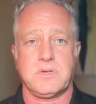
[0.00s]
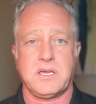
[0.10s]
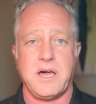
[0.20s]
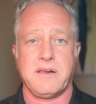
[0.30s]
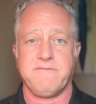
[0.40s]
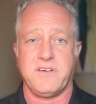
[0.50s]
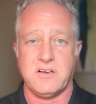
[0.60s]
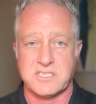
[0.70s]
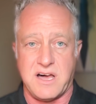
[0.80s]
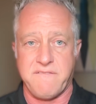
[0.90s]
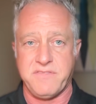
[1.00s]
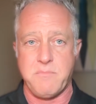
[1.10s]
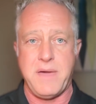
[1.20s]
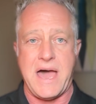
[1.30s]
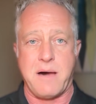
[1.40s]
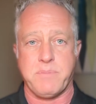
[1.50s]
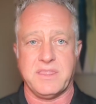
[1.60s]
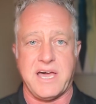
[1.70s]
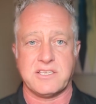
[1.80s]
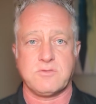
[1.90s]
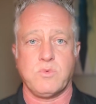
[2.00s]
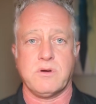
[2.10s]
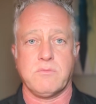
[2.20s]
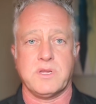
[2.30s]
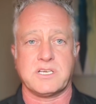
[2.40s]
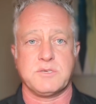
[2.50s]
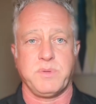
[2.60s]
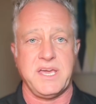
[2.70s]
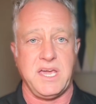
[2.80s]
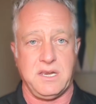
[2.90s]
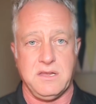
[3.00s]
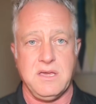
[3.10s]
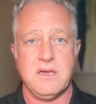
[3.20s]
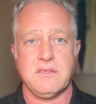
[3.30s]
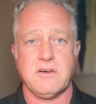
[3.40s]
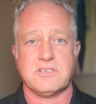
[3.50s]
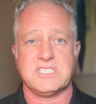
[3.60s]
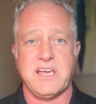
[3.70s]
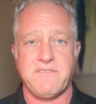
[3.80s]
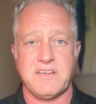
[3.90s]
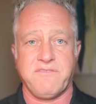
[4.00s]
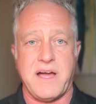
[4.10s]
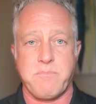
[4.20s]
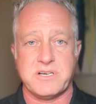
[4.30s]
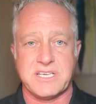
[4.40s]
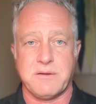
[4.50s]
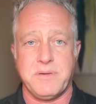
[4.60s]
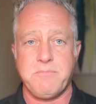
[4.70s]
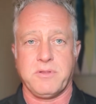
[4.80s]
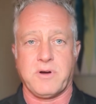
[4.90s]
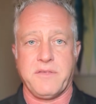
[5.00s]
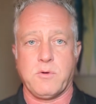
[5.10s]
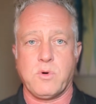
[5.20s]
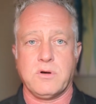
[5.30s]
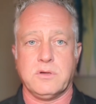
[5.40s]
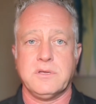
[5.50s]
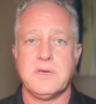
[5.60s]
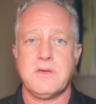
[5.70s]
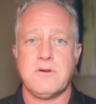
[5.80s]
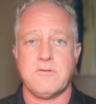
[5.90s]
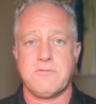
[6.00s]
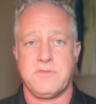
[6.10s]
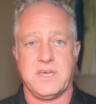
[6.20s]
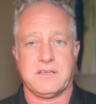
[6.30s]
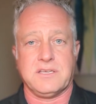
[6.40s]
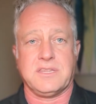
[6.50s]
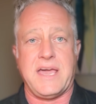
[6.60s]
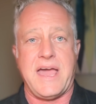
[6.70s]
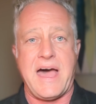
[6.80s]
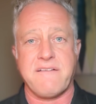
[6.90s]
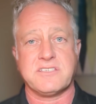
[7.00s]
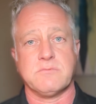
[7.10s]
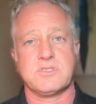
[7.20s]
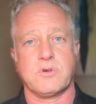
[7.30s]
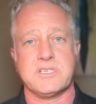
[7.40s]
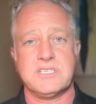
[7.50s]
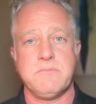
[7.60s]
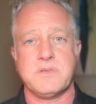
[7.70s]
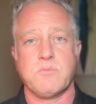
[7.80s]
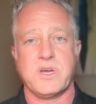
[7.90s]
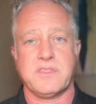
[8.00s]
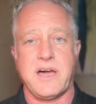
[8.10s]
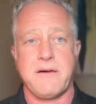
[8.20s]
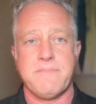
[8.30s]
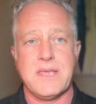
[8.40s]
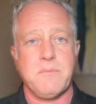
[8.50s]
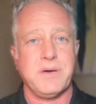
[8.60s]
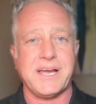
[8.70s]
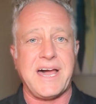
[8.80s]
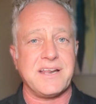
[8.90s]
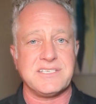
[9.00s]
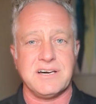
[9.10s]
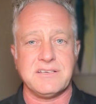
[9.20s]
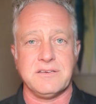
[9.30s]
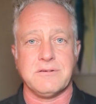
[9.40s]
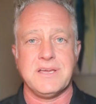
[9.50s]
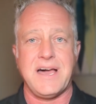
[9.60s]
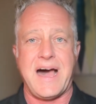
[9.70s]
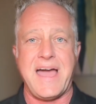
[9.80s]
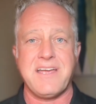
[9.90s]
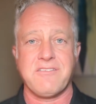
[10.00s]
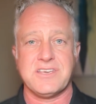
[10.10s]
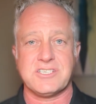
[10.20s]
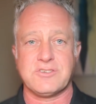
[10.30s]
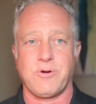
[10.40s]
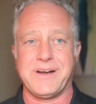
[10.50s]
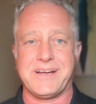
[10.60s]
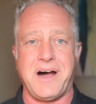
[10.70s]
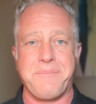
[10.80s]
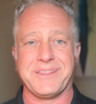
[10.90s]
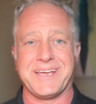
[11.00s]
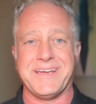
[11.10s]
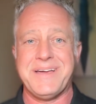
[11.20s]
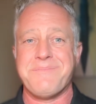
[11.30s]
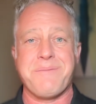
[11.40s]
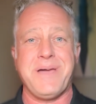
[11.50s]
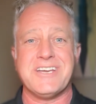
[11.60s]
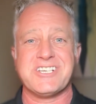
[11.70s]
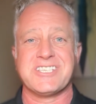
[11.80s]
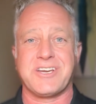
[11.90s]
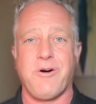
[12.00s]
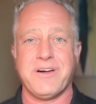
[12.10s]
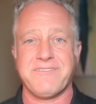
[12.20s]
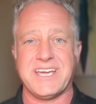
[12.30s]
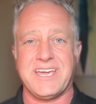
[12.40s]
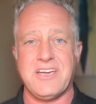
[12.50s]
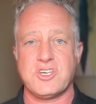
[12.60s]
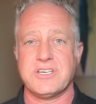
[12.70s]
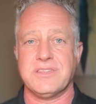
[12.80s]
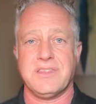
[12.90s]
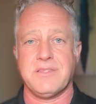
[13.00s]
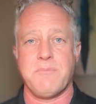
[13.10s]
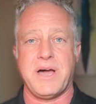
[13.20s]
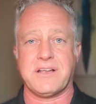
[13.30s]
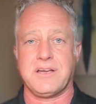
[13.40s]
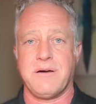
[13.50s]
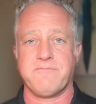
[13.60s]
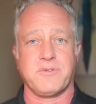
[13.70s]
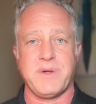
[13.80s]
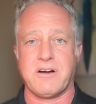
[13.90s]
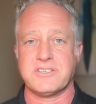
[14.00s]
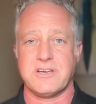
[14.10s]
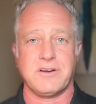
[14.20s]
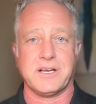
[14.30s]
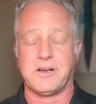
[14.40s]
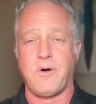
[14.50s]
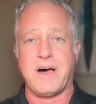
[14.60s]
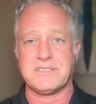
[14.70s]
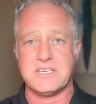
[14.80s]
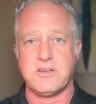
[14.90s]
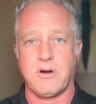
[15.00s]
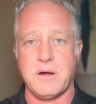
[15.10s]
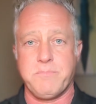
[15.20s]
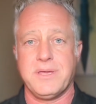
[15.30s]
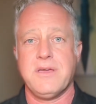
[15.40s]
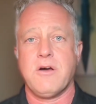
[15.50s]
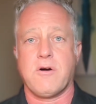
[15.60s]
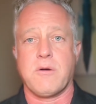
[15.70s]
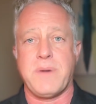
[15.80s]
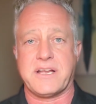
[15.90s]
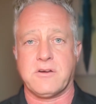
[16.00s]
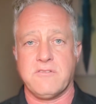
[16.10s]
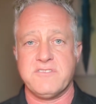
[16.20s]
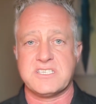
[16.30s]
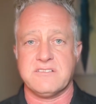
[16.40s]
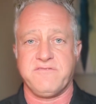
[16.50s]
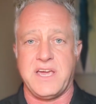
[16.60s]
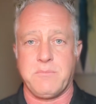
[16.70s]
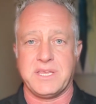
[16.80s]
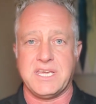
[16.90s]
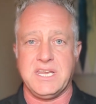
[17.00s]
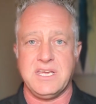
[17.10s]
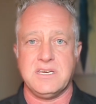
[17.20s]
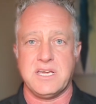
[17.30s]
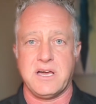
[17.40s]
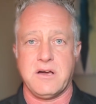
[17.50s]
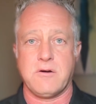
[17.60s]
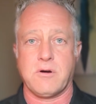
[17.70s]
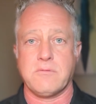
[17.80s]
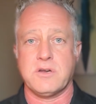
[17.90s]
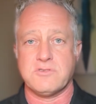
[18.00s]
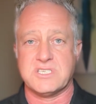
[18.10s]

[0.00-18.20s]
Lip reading: kind of falls off the map, and that's what would explain those 75% of people around the world who think that they have some sort of symptom with that. But I gotta tell you, I hear this story commonly. My patients go on vacation, they might come from Arizona and go out to Europe, or might go visit family in India or New